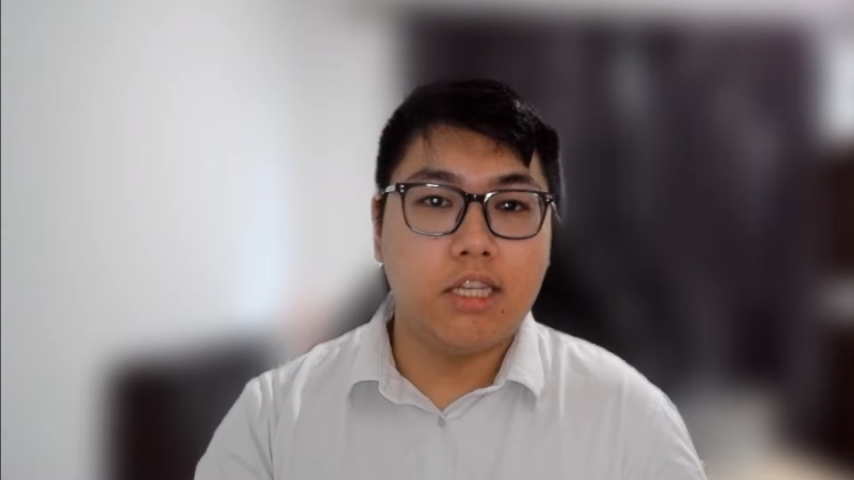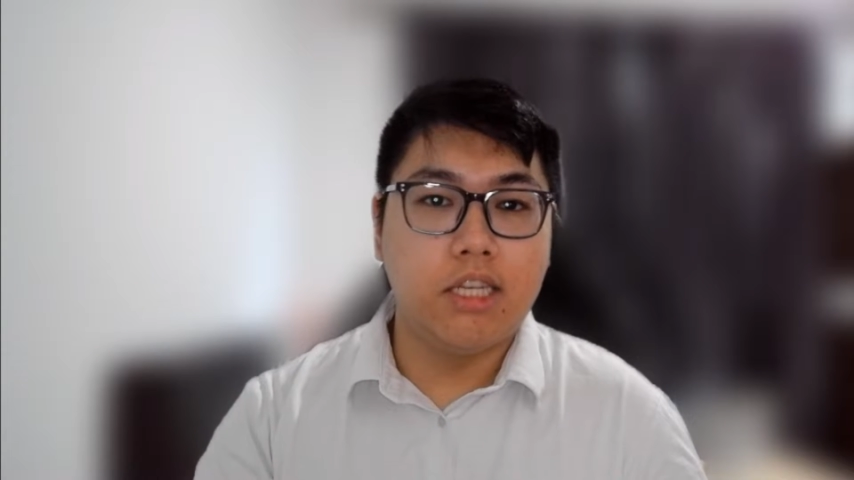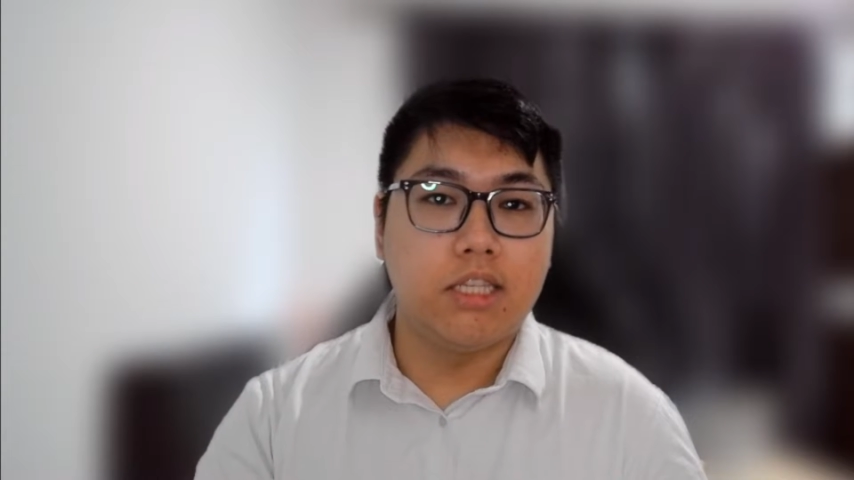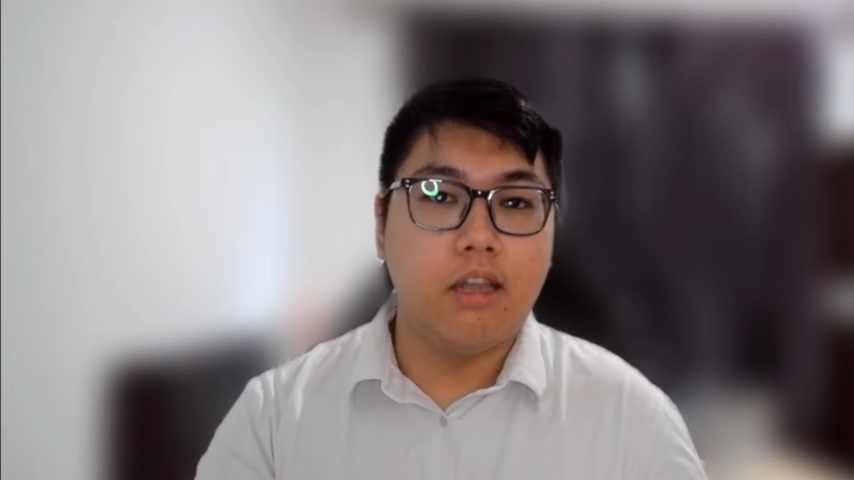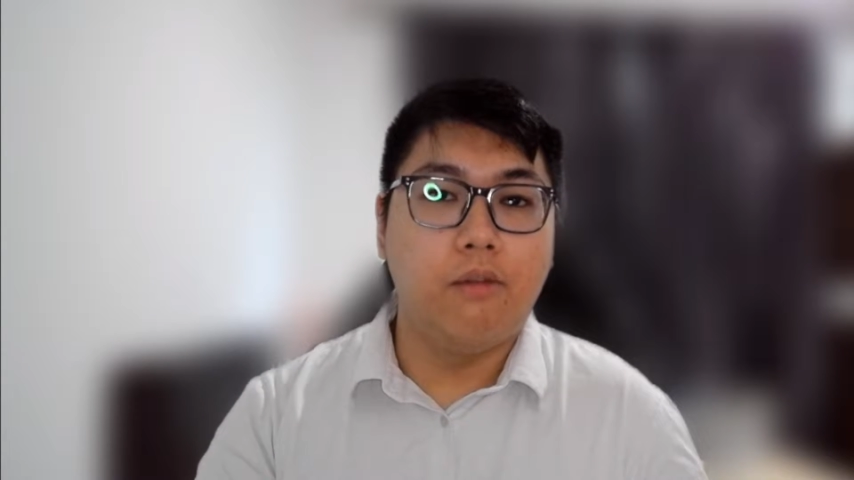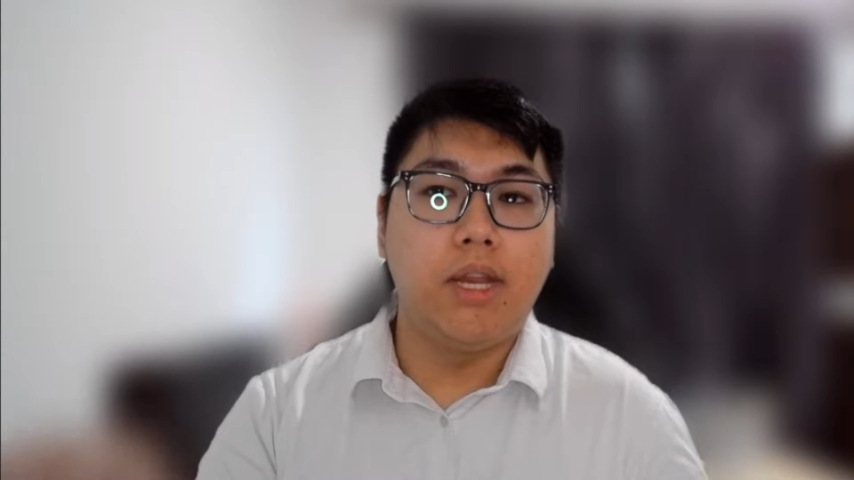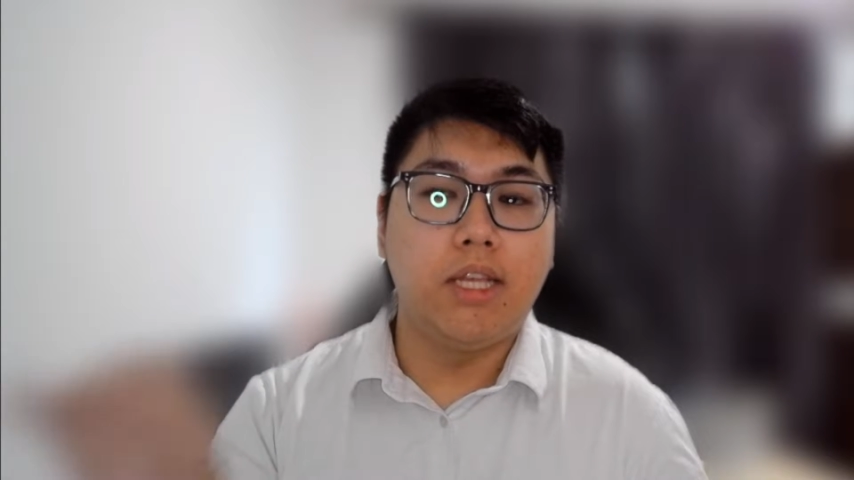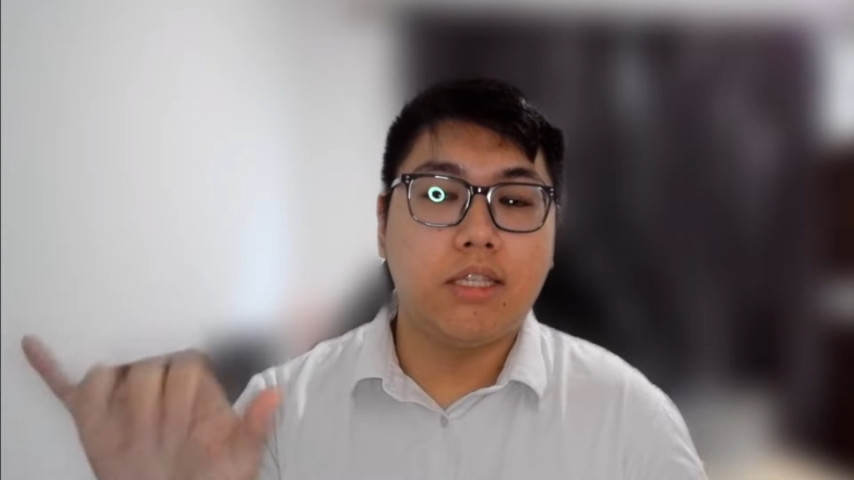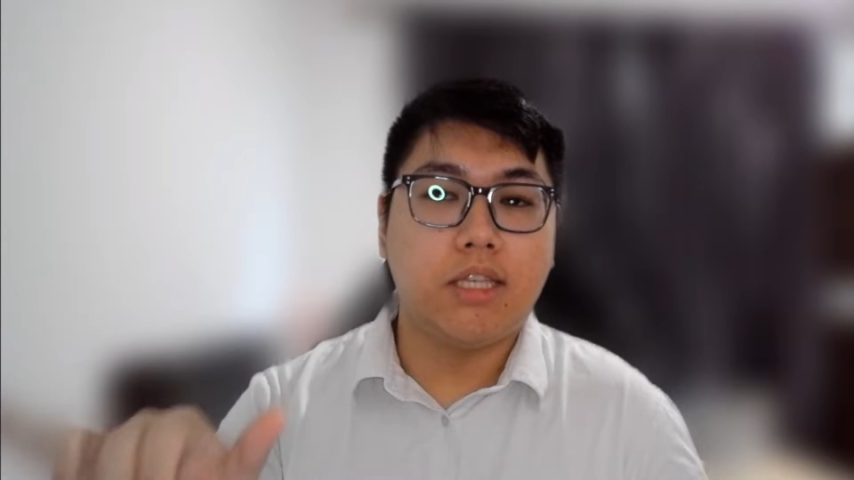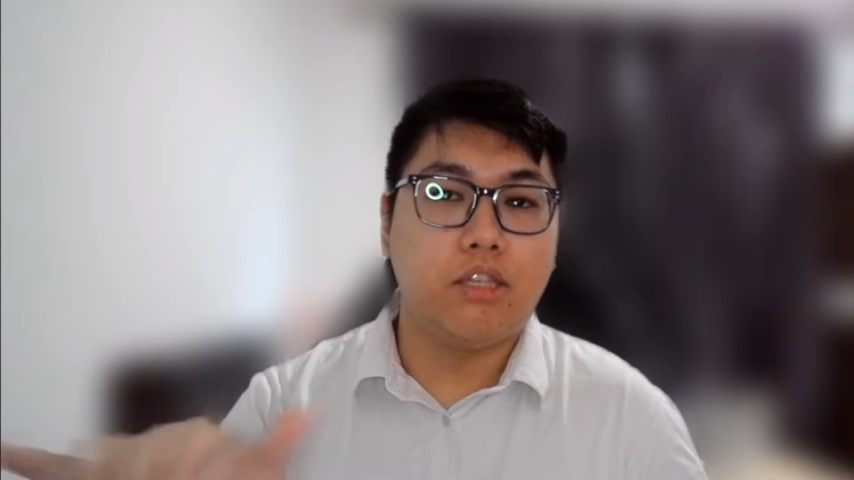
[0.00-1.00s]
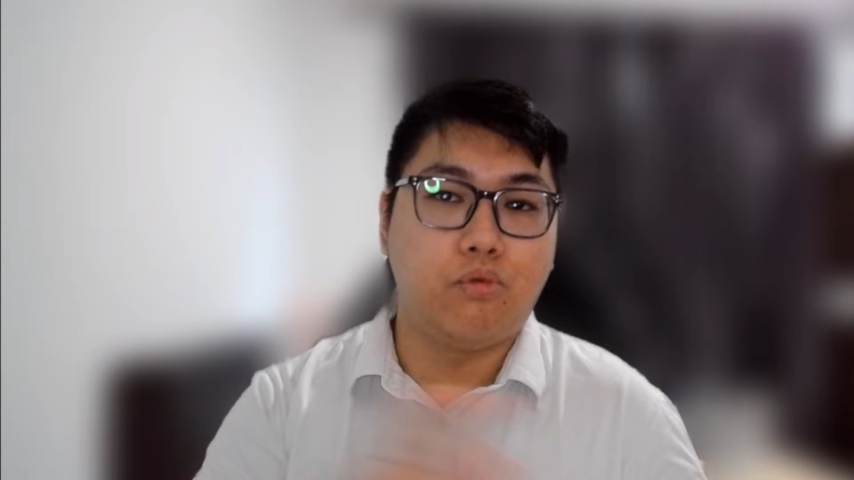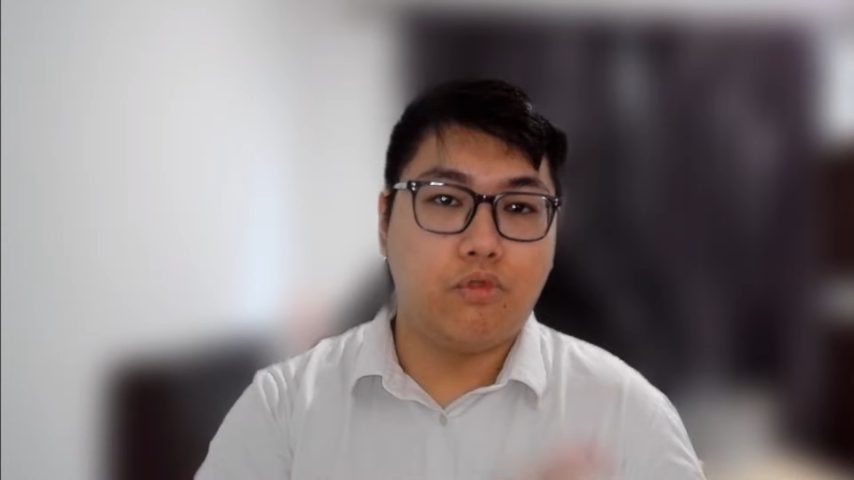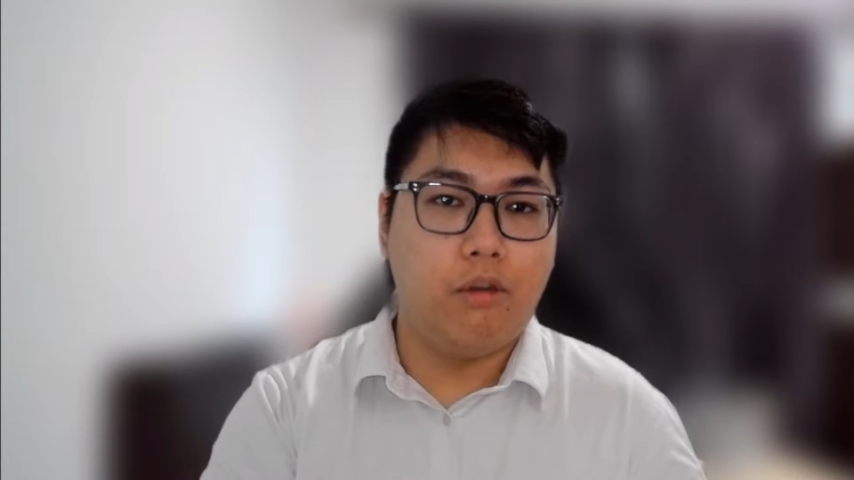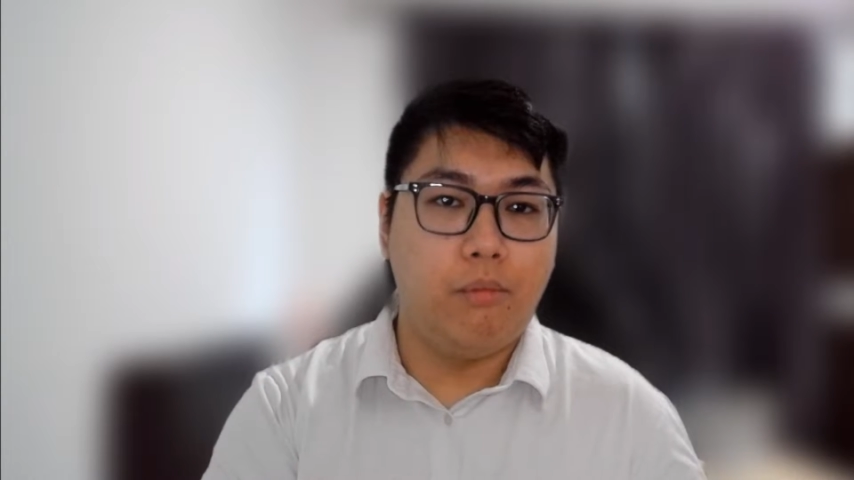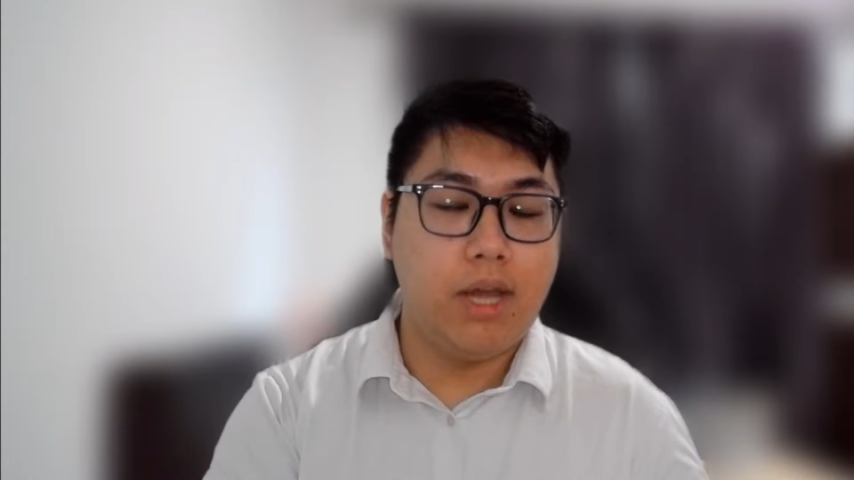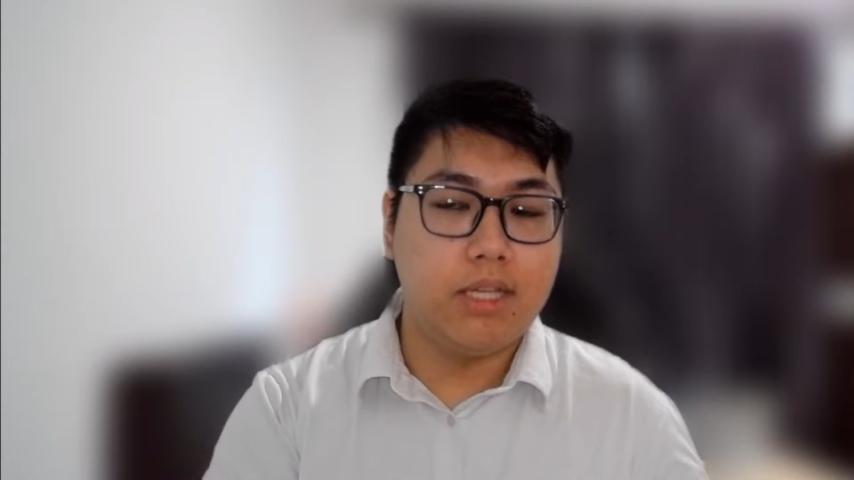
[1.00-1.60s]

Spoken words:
instead of waiting 6 to 12 months, I